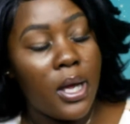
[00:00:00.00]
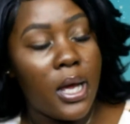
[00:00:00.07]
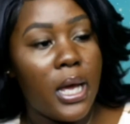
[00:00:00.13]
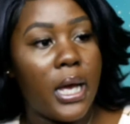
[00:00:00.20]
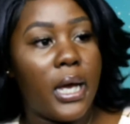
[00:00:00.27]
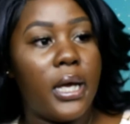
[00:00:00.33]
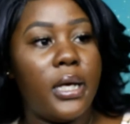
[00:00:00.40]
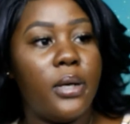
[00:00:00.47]

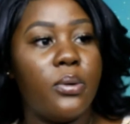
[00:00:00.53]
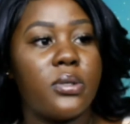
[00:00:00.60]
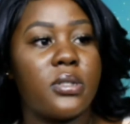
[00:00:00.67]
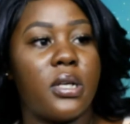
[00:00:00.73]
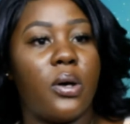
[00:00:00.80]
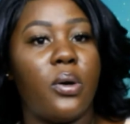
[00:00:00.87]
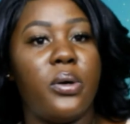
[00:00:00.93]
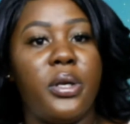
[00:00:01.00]
And he was
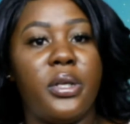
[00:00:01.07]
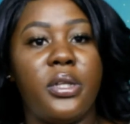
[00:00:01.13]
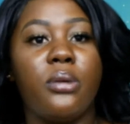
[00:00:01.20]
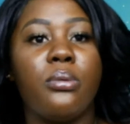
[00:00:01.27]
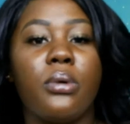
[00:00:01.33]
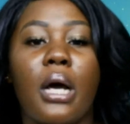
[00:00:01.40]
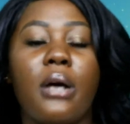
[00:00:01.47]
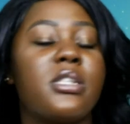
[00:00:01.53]
like, oh, do you
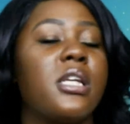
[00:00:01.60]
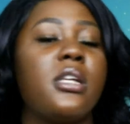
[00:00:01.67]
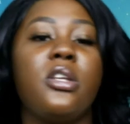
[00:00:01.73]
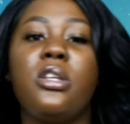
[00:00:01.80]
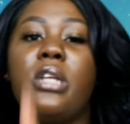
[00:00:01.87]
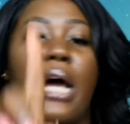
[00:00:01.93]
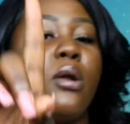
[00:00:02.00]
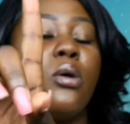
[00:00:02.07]
think? I
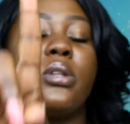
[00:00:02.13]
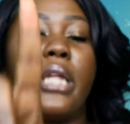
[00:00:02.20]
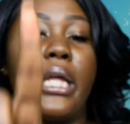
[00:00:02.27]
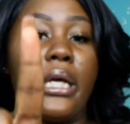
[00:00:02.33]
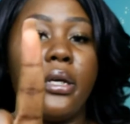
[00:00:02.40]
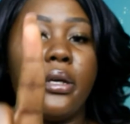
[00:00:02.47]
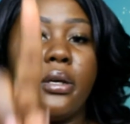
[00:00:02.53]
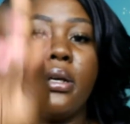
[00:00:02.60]
said, I don't
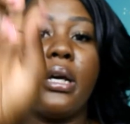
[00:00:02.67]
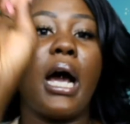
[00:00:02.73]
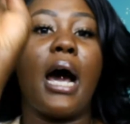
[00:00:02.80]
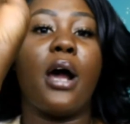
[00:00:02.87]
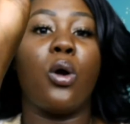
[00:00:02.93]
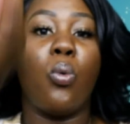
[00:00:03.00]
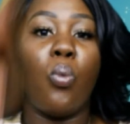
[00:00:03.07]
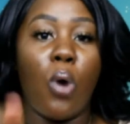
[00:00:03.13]
think. I
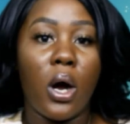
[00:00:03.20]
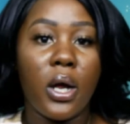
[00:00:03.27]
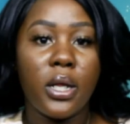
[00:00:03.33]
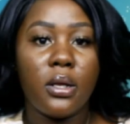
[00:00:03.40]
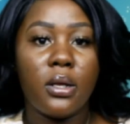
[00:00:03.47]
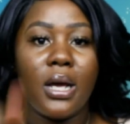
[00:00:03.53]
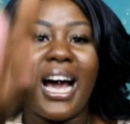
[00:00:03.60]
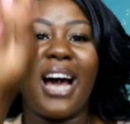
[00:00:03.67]
don't want.
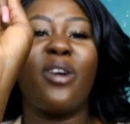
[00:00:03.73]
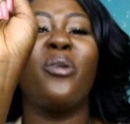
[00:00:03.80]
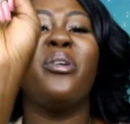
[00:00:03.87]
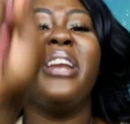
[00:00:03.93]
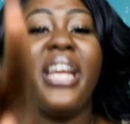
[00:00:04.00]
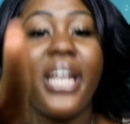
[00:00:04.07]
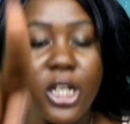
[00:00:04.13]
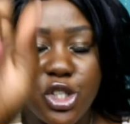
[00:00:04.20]
I don't
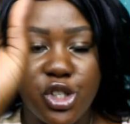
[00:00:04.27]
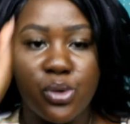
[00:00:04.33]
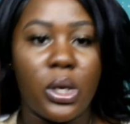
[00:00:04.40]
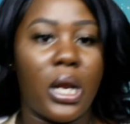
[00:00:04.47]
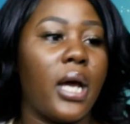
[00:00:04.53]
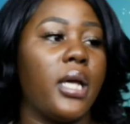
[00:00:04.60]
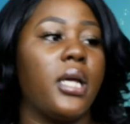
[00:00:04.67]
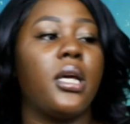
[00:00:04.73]
need you.
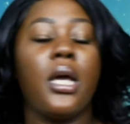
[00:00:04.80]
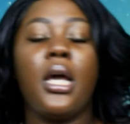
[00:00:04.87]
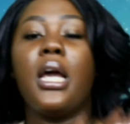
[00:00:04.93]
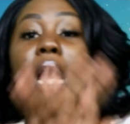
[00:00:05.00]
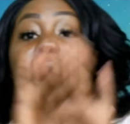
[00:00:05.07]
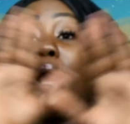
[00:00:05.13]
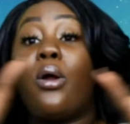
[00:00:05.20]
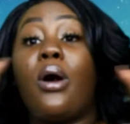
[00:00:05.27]
Like,
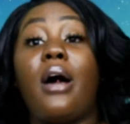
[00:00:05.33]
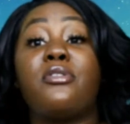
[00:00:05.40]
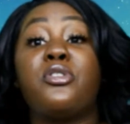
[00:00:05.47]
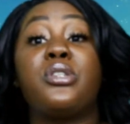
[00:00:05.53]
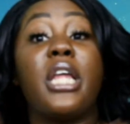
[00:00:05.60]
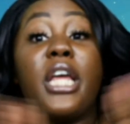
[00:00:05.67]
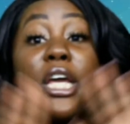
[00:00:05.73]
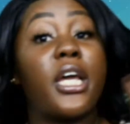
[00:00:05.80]
I don't have to
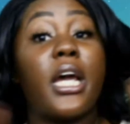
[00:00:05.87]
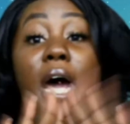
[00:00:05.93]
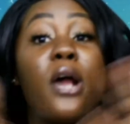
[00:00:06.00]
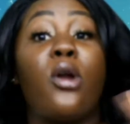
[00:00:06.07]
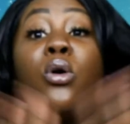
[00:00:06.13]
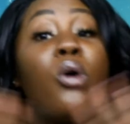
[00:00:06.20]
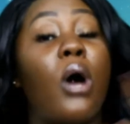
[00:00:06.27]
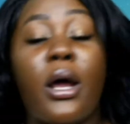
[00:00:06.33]
think. I
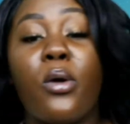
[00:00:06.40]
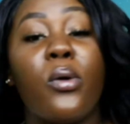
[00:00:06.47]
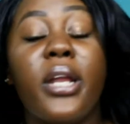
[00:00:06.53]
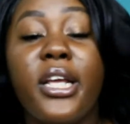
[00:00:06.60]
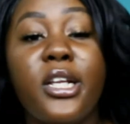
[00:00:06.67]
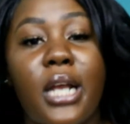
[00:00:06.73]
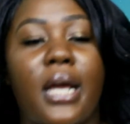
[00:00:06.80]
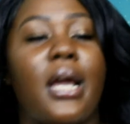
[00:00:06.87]
don't
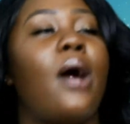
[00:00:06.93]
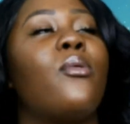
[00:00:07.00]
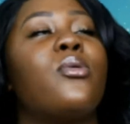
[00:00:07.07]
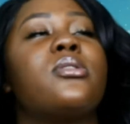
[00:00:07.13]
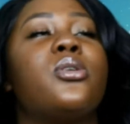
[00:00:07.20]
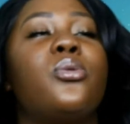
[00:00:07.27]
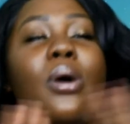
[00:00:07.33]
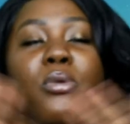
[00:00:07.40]
need. Like, I
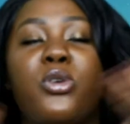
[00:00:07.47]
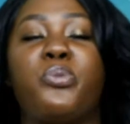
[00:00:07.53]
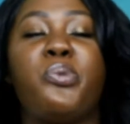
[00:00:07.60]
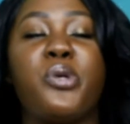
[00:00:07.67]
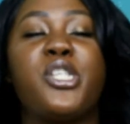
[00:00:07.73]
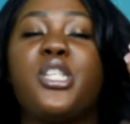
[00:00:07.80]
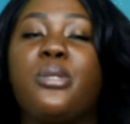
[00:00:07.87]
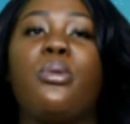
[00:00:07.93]
was, what was
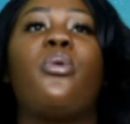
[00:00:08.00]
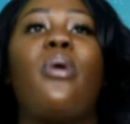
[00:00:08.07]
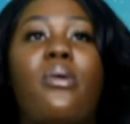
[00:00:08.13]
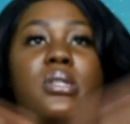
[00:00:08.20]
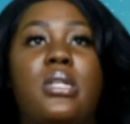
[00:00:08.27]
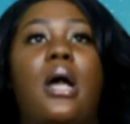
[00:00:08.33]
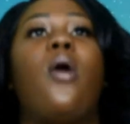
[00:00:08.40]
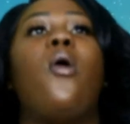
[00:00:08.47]
pushing me? What
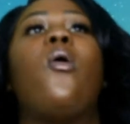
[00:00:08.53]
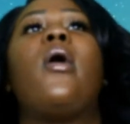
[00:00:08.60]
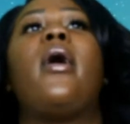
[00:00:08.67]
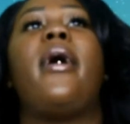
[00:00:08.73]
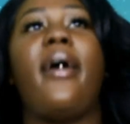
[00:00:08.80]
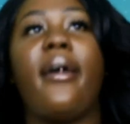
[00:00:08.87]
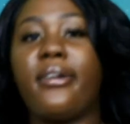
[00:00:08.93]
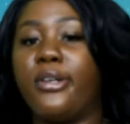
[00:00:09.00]
was like, oh,
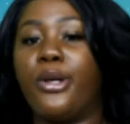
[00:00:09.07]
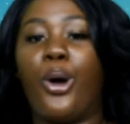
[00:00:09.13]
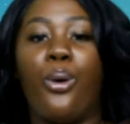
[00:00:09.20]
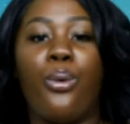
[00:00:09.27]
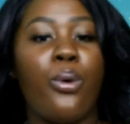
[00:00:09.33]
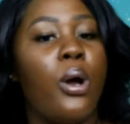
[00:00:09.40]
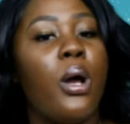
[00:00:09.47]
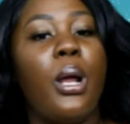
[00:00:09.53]
heck no.